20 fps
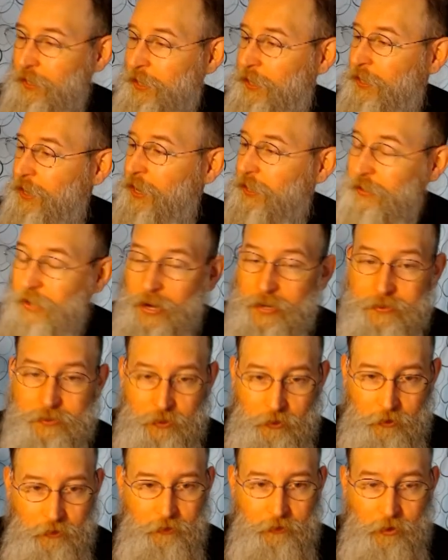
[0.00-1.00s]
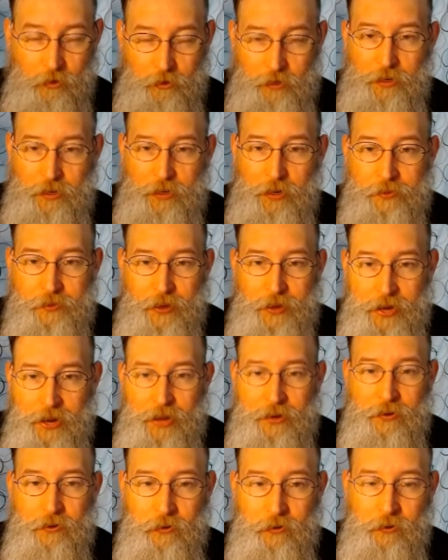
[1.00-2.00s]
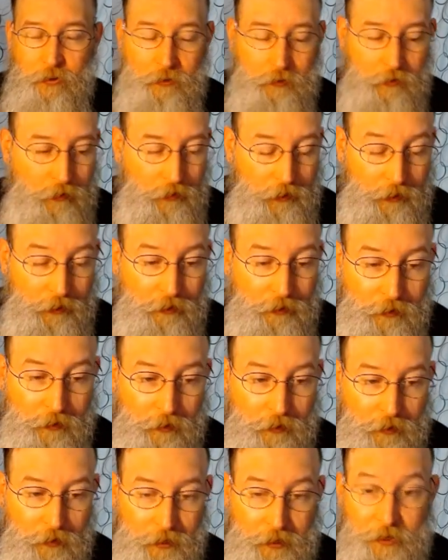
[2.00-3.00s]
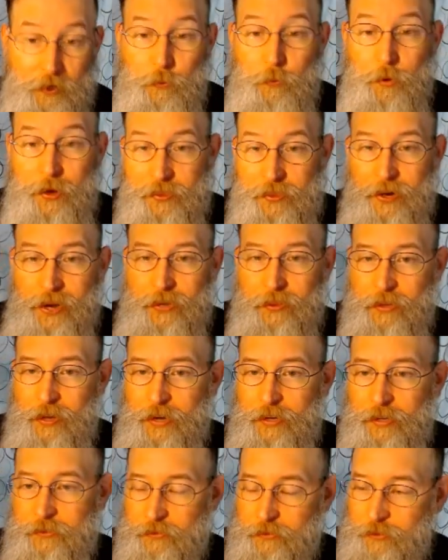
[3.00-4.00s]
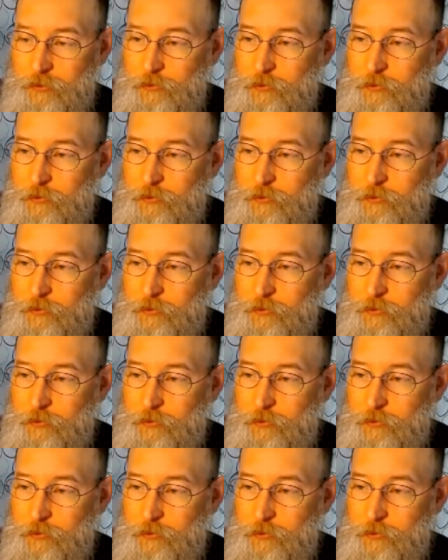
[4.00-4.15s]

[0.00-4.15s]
I like the current Loki, and they handle the current Loki in a way that I like the